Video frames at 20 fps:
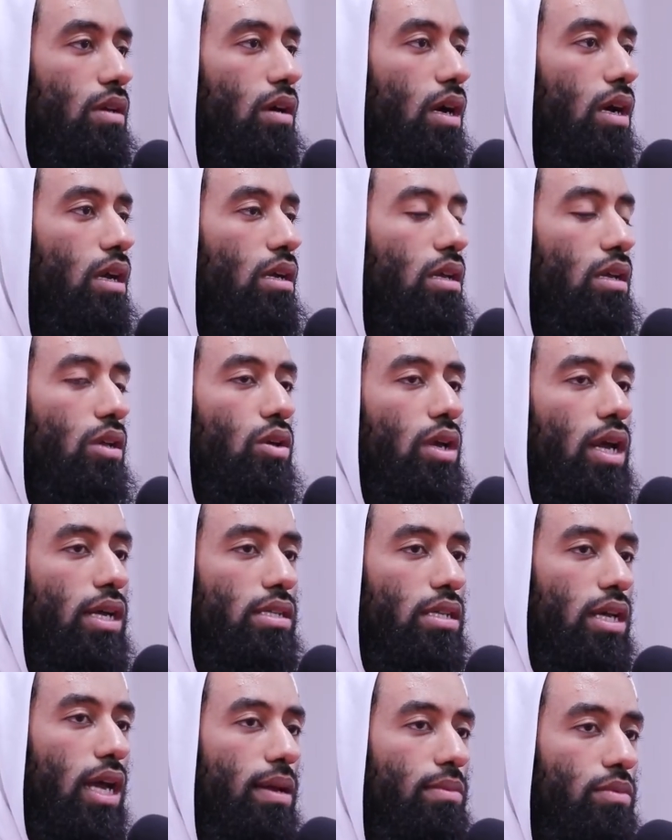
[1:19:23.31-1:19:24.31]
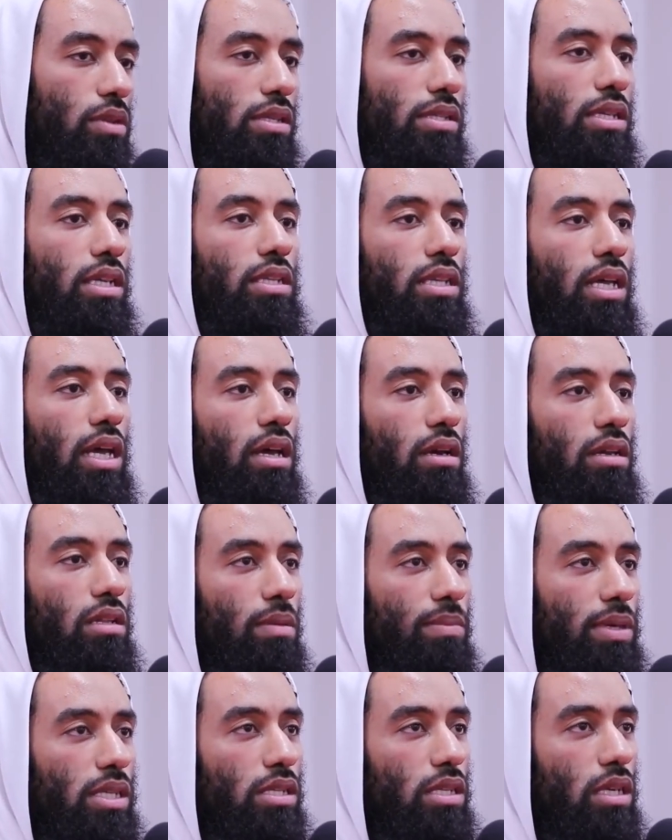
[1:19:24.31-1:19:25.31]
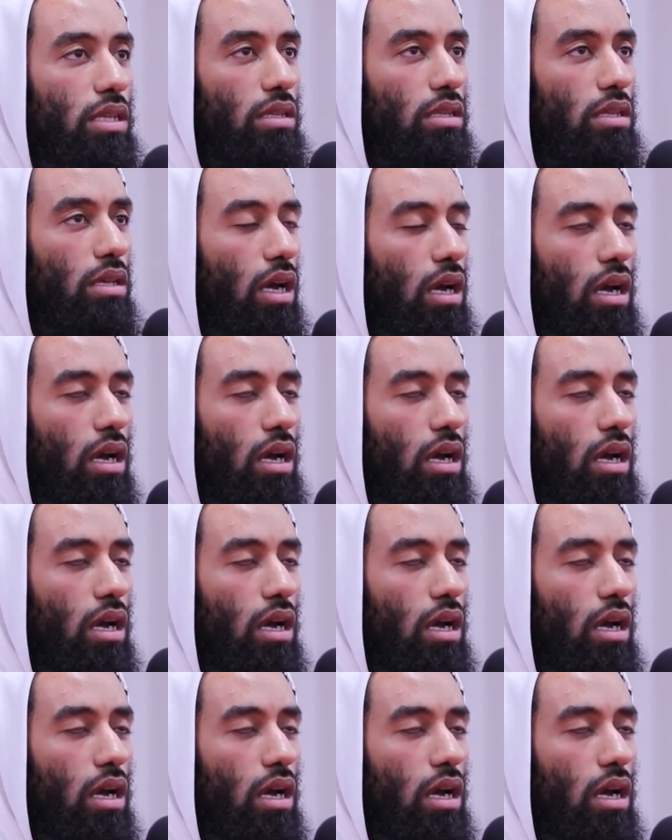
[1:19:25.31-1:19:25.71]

Right? You guys came to sit here in the masjid.